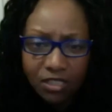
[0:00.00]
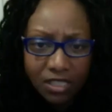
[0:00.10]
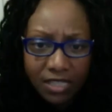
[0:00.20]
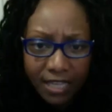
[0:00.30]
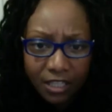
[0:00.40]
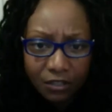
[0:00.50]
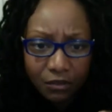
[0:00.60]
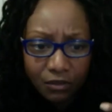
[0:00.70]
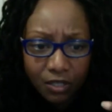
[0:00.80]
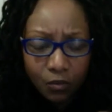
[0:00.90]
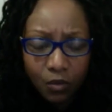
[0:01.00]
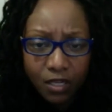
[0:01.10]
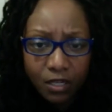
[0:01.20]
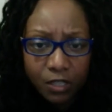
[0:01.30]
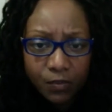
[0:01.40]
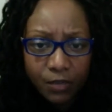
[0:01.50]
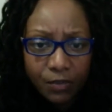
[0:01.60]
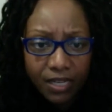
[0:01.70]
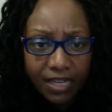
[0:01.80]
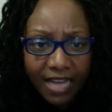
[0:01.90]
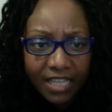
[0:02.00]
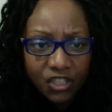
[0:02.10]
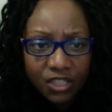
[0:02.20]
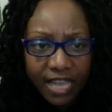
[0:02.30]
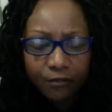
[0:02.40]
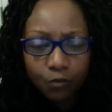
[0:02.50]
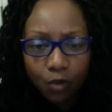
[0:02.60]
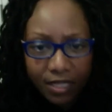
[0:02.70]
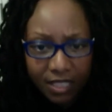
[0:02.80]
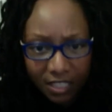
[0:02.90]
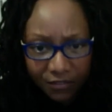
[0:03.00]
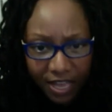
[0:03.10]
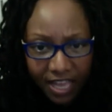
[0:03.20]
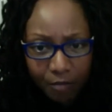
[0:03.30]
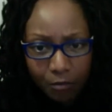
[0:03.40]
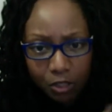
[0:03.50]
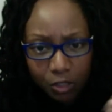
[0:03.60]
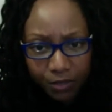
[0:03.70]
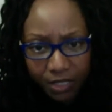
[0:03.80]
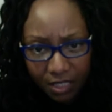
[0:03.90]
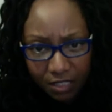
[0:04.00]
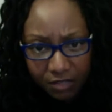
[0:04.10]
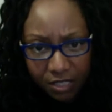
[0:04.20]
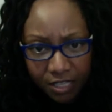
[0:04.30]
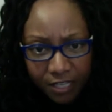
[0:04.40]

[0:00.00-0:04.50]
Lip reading: just like you, one of those people that I didn't just have one gift, I had multiple gifts.